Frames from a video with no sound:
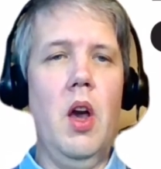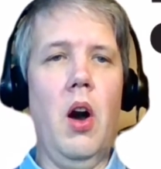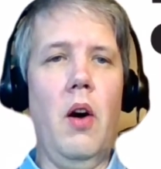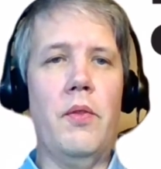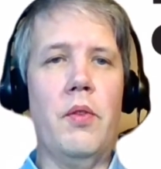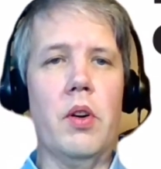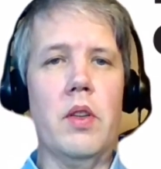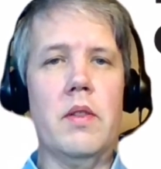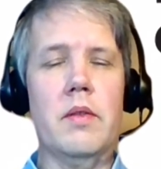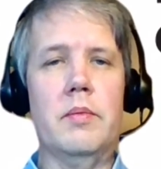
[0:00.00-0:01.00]
Of
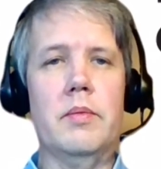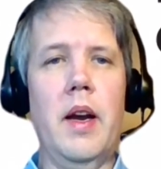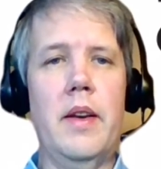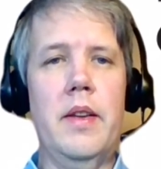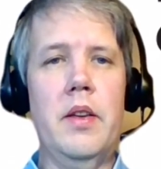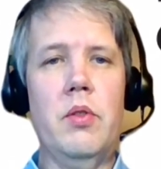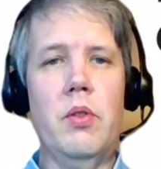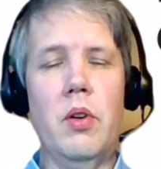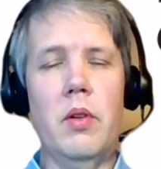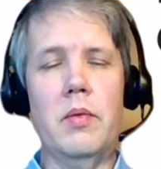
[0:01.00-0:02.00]
course, I need
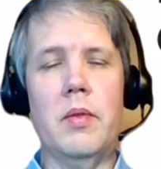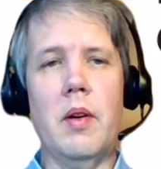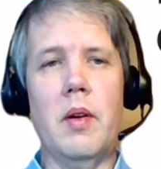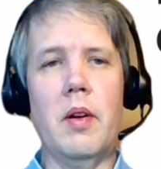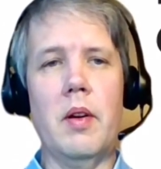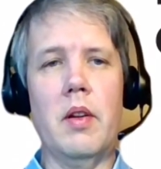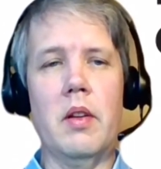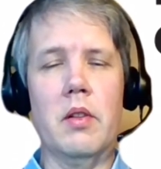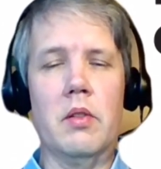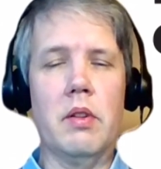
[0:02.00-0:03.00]
to
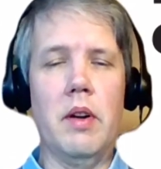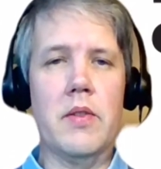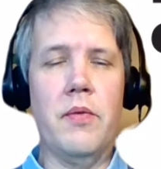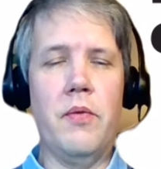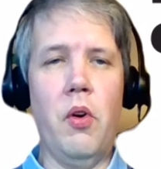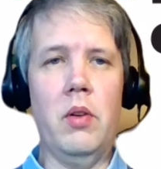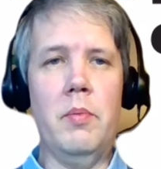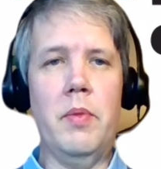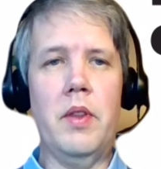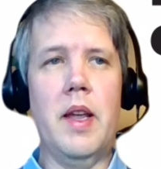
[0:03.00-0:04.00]

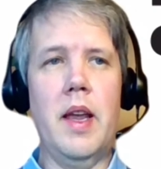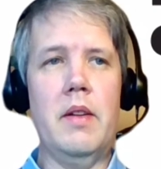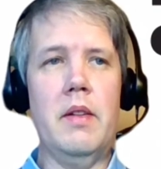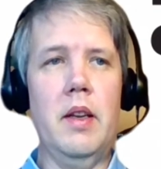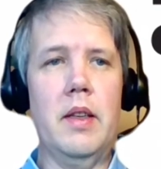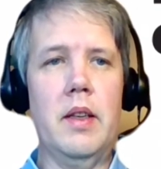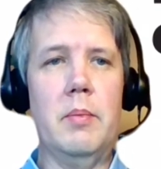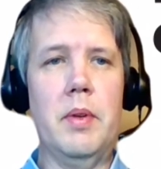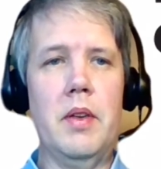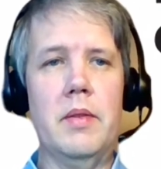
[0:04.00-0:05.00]
transform the data a little
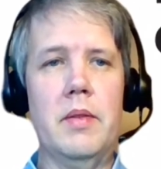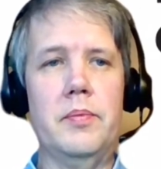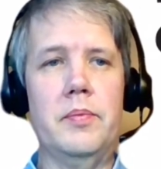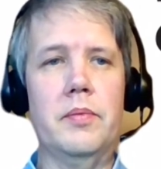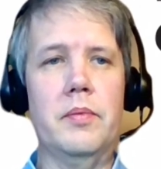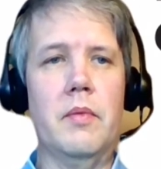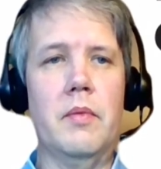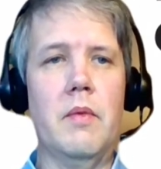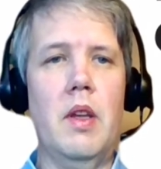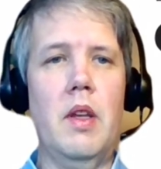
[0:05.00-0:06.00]
bit.
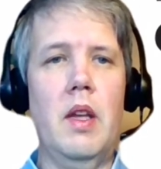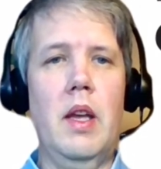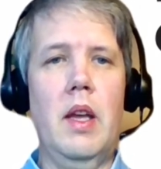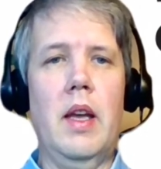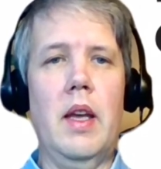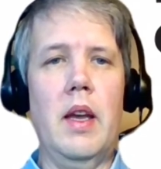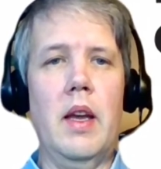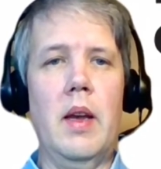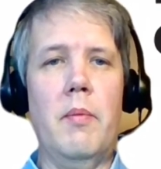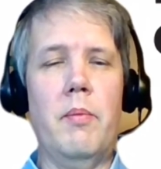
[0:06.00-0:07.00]

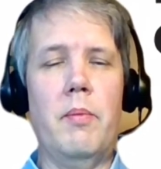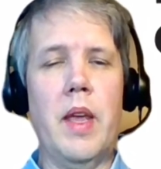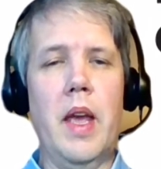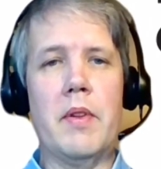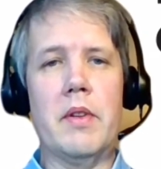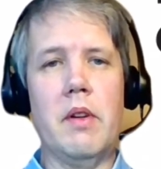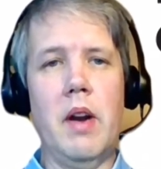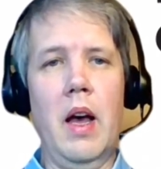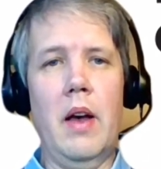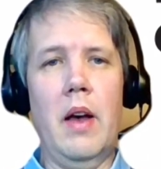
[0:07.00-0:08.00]
The MS
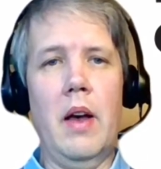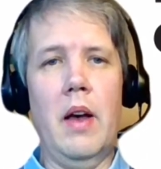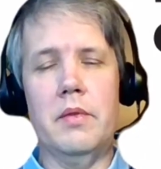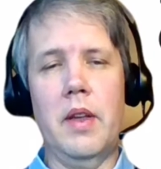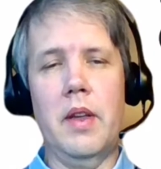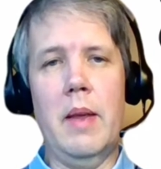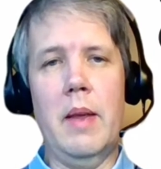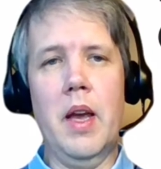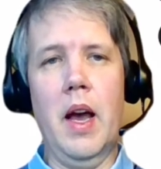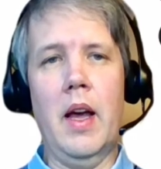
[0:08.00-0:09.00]
Graph
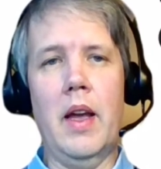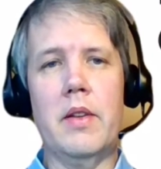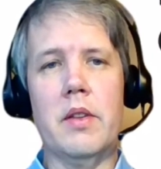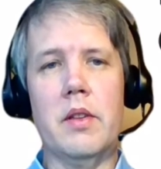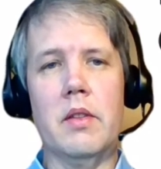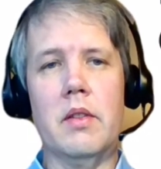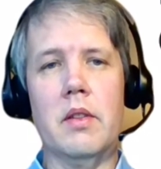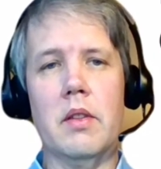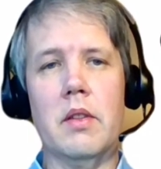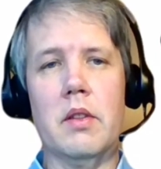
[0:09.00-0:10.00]
API
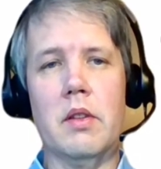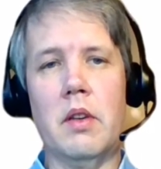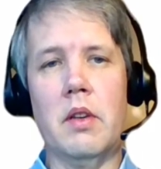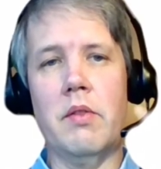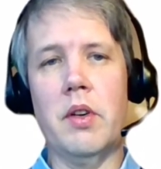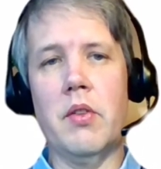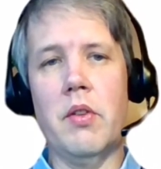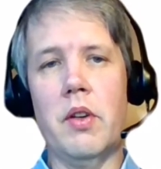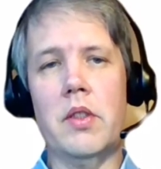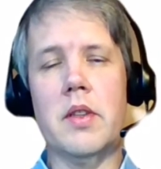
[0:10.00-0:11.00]

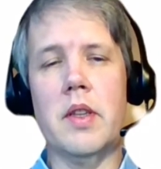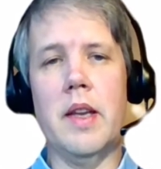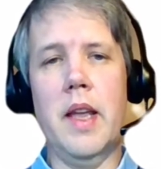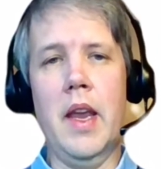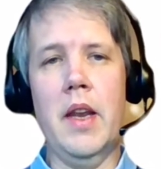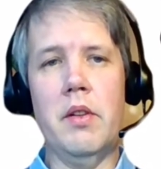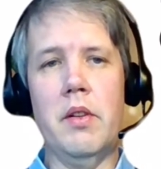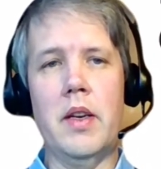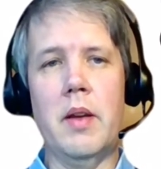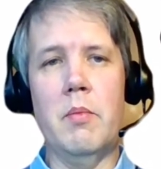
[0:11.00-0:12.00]
returns the
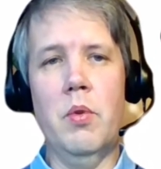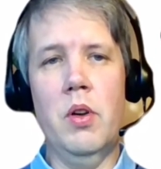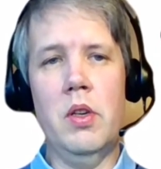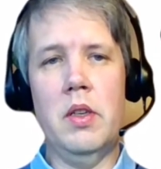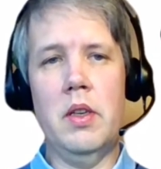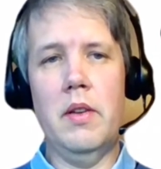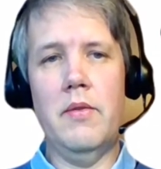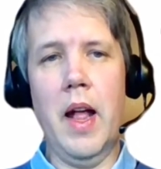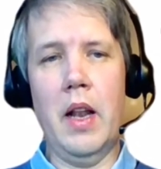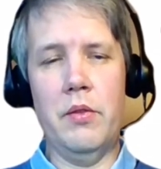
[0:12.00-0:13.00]
data in a
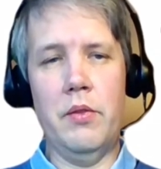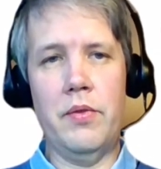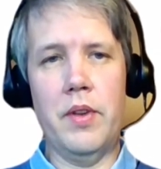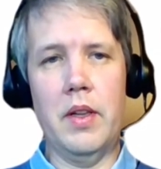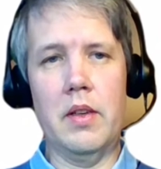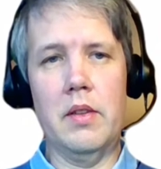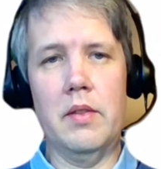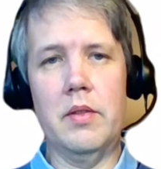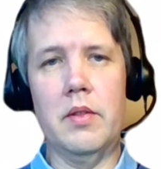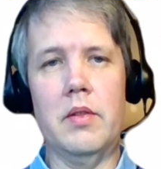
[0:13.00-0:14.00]
multi-value field.
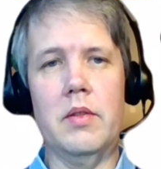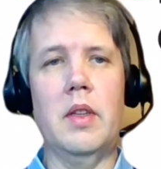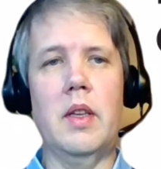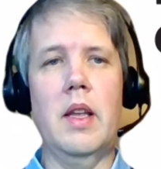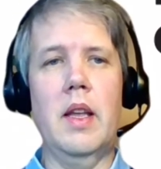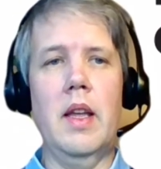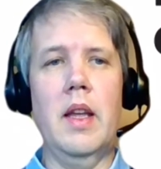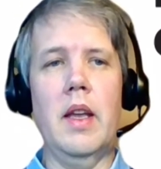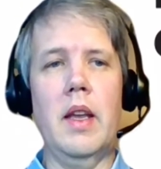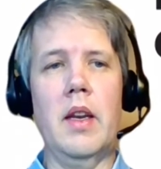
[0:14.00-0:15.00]

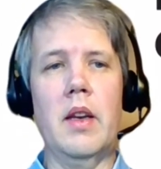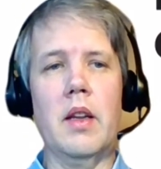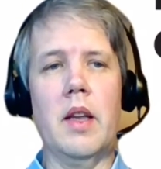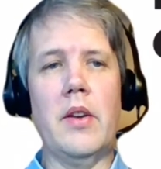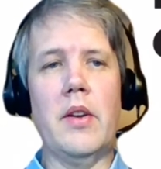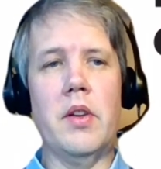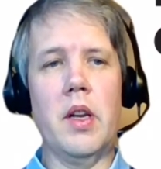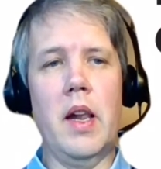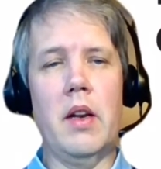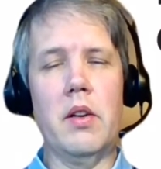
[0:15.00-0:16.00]
In
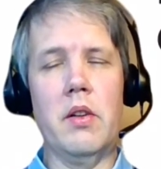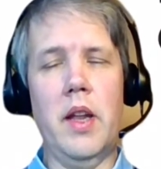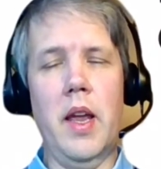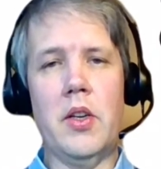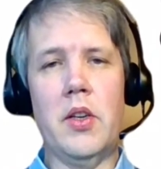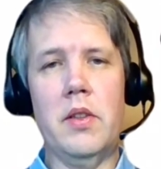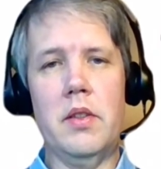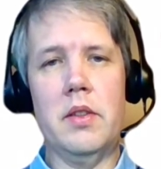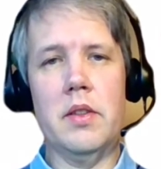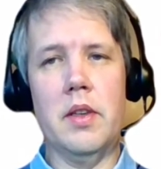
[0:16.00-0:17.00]
HCL
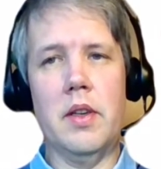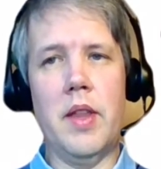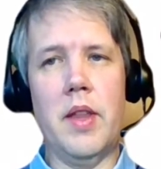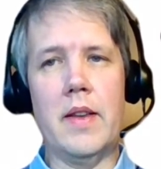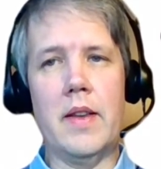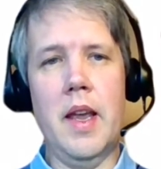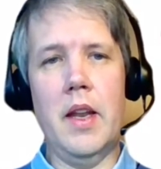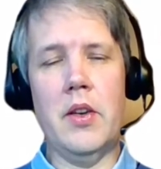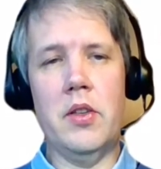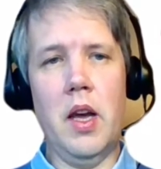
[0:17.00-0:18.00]
connections, the
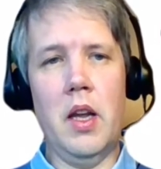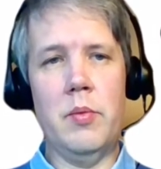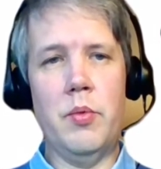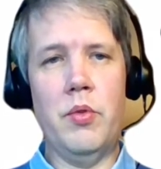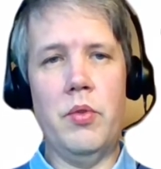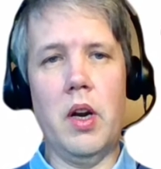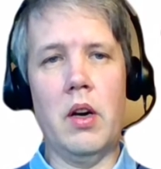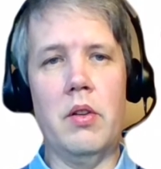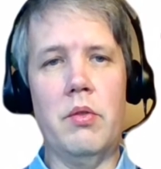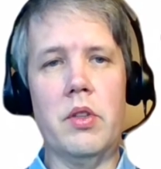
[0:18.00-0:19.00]
extension attribute
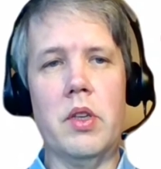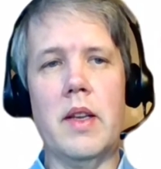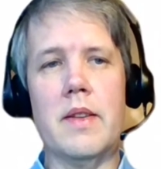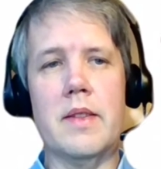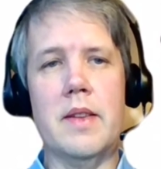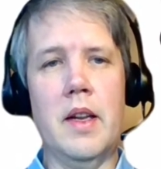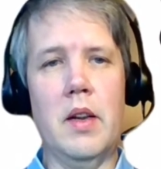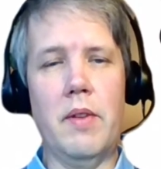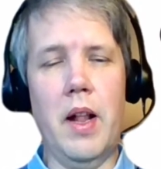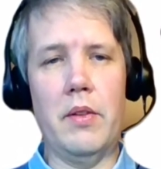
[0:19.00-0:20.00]
are usually
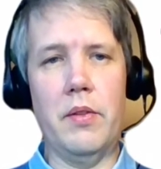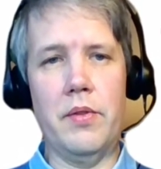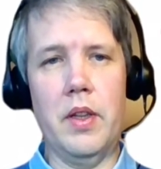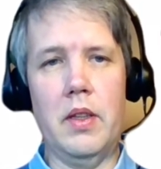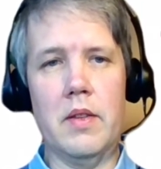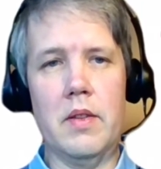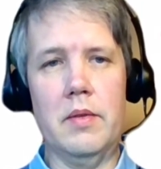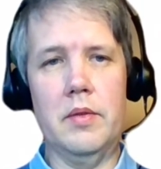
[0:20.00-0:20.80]
single value fields.